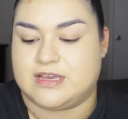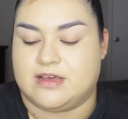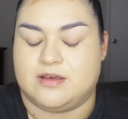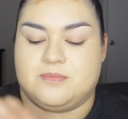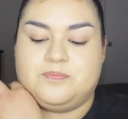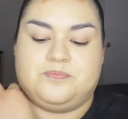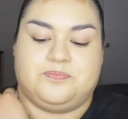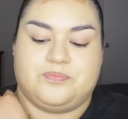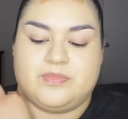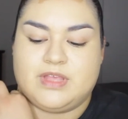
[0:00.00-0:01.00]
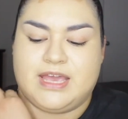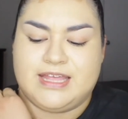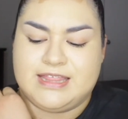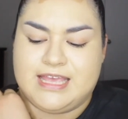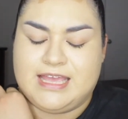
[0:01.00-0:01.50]

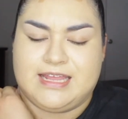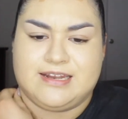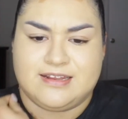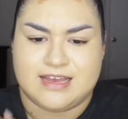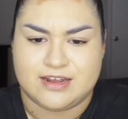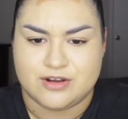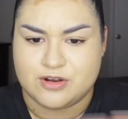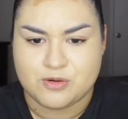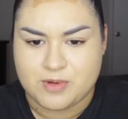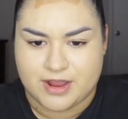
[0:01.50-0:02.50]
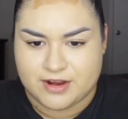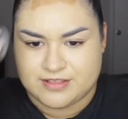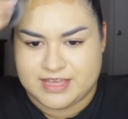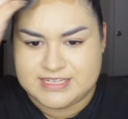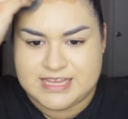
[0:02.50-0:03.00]
And then out of nowhere,
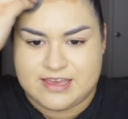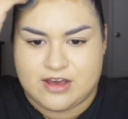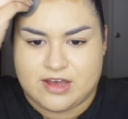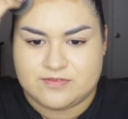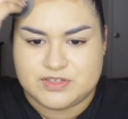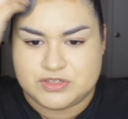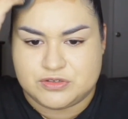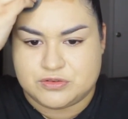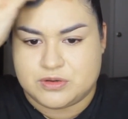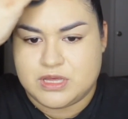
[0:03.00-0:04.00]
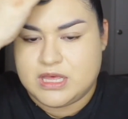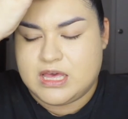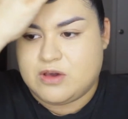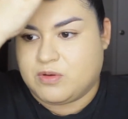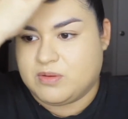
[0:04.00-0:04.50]
they take off to
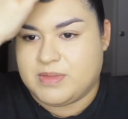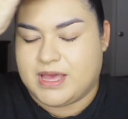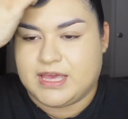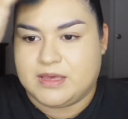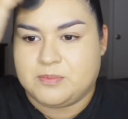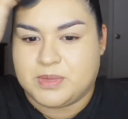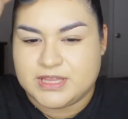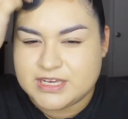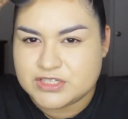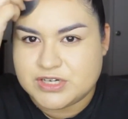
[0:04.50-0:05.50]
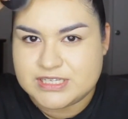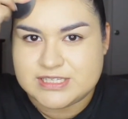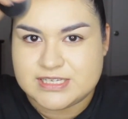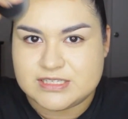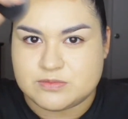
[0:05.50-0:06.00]
where my billing address
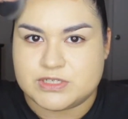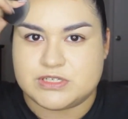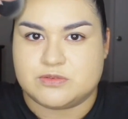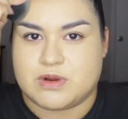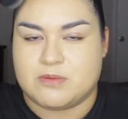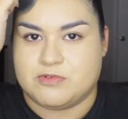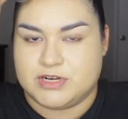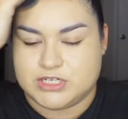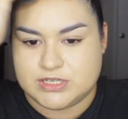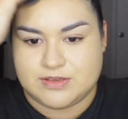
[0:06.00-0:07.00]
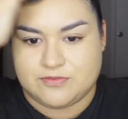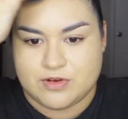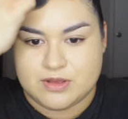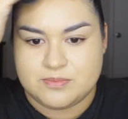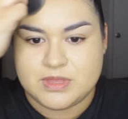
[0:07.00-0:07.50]
is, which is where I'm originally
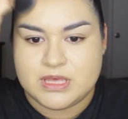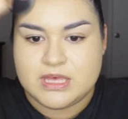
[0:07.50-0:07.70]
from.